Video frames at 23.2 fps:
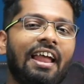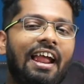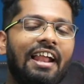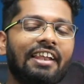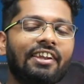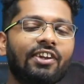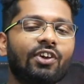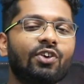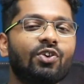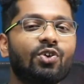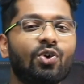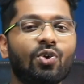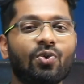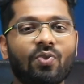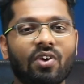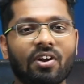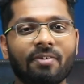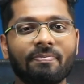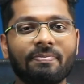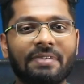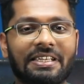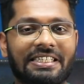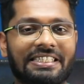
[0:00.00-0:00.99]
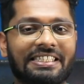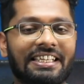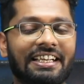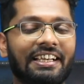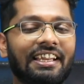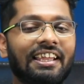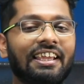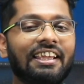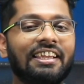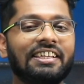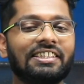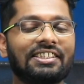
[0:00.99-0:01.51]
and you don't want to miss
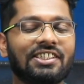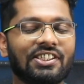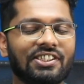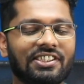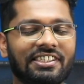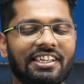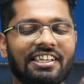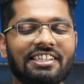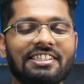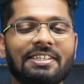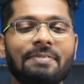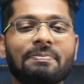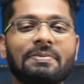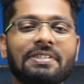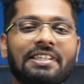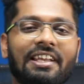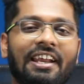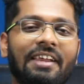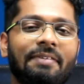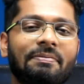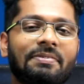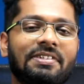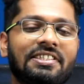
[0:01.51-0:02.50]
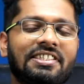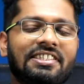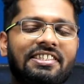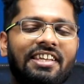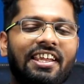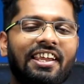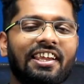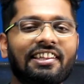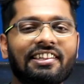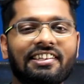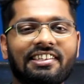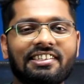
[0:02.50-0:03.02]
it. So stay subscribed, stay
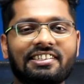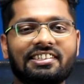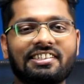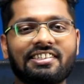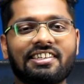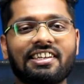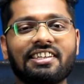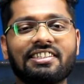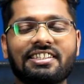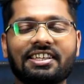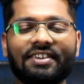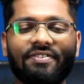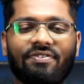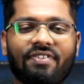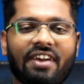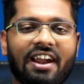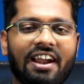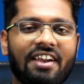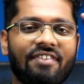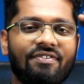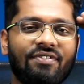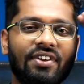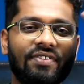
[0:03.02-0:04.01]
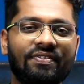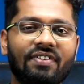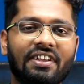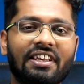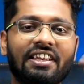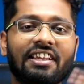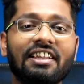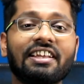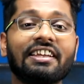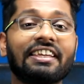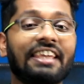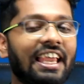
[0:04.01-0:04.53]
healthy, stay safe, and we will
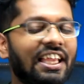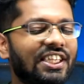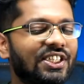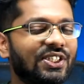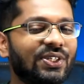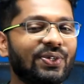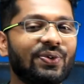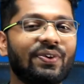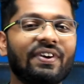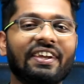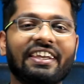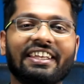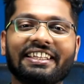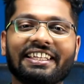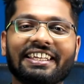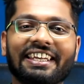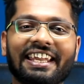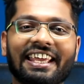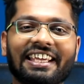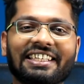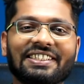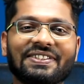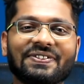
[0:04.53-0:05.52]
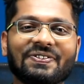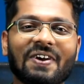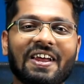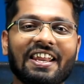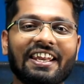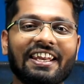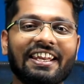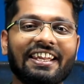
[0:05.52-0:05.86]
catch you in the next one.